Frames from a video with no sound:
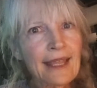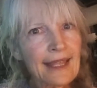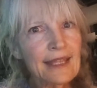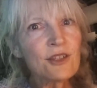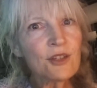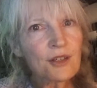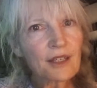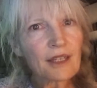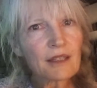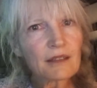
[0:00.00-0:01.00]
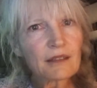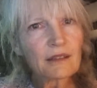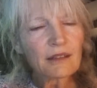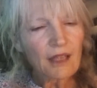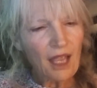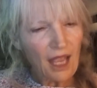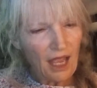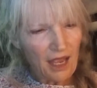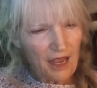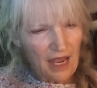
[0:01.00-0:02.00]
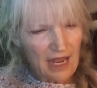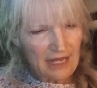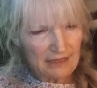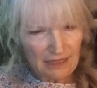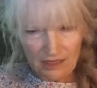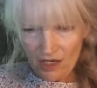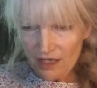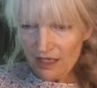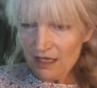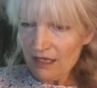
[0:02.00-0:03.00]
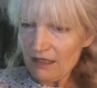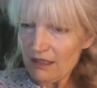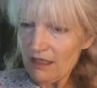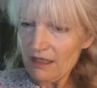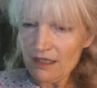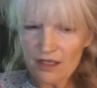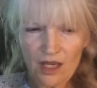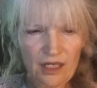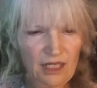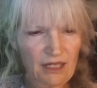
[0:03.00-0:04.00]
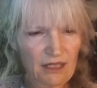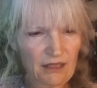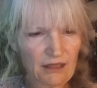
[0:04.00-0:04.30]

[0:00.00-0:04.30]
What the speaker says: He took it and studied it and studied it.